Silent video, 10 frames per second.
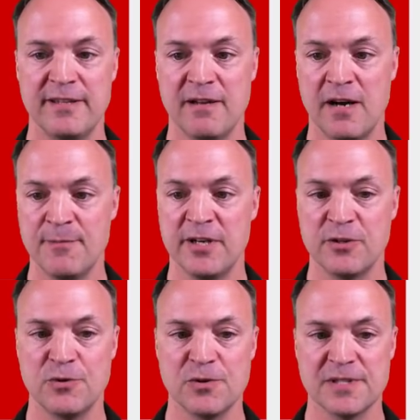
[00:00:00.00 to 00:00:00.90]
with I'm on
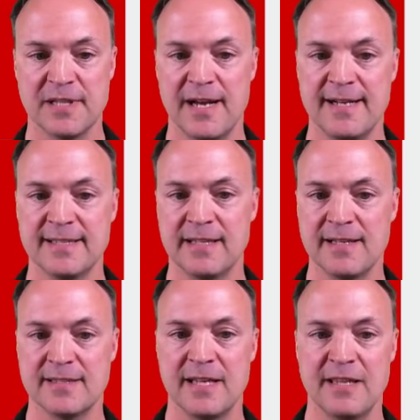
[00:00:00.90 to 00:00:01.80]
a Google Slides, and
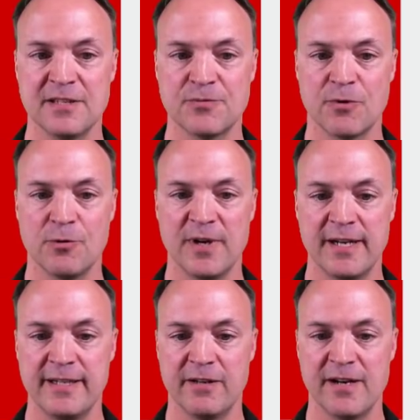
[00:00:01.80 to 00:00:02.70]
let's say this
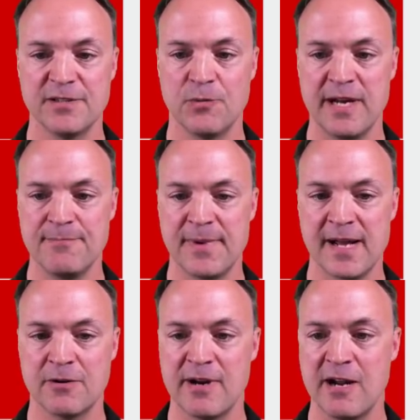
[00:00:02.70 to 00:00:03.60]
robot here has the white
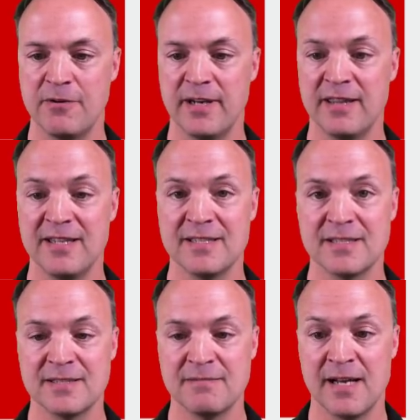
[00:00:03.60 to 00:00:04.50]
background, and
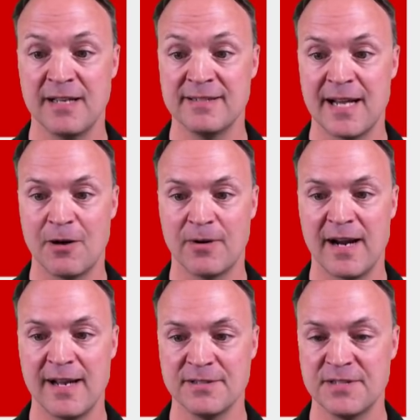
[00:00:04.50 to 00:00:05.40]
this uh,
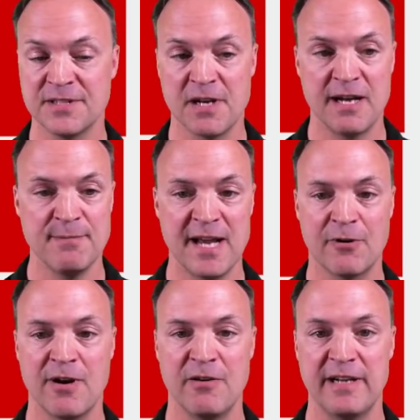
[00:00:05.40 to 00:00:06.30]
tower has the sky
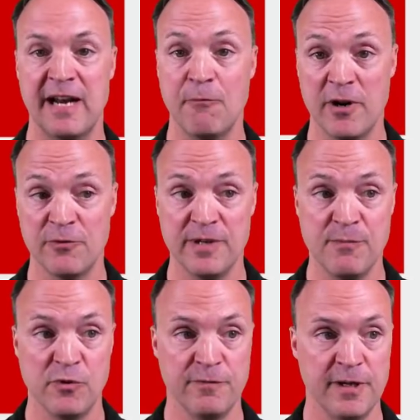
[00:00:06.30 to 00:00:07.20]
background background and I want to
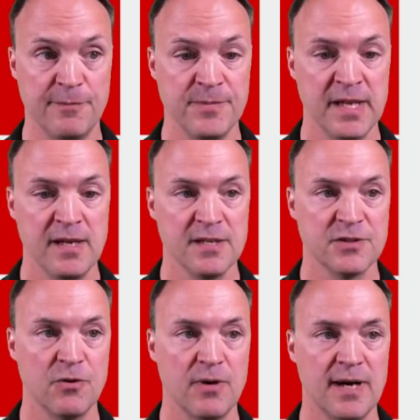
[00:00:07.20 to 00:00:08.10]
remove them.
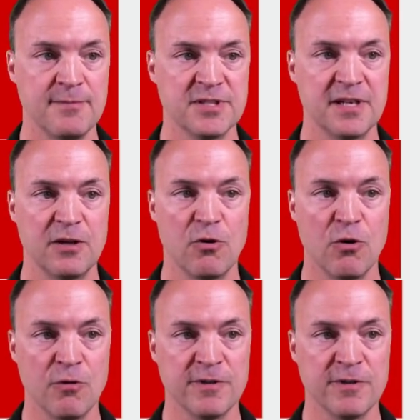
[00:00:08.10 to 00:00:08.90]
So I'm just going to go